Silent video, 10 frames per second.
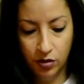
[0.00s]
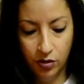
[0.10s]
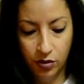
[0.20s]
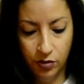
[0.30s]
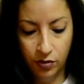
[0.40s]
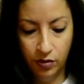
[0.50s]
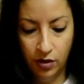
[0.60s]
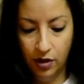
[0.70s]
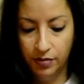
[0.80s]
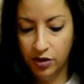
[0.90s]
So
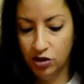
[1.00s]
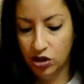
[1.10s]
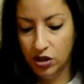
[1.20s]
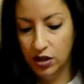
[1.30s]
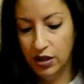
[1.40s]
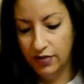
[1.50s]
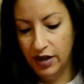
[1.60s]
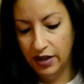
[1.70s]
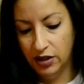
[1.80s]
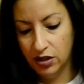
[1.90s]
I'm just going to leave it
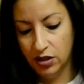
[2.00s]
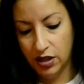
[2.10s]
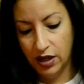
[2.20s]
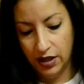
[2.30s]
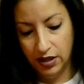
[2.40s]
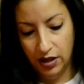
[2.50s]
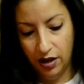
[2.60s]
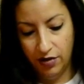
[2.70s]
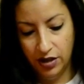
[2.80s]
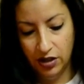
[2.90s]
like this because, like I said,
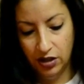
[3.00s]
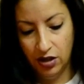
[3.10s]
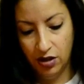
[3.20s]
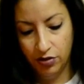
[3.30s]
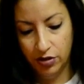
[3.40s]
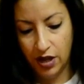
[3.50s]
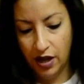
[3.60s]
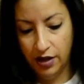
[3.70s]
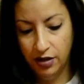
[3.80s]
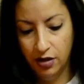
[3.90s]
I already did the other
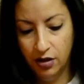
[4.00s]
side.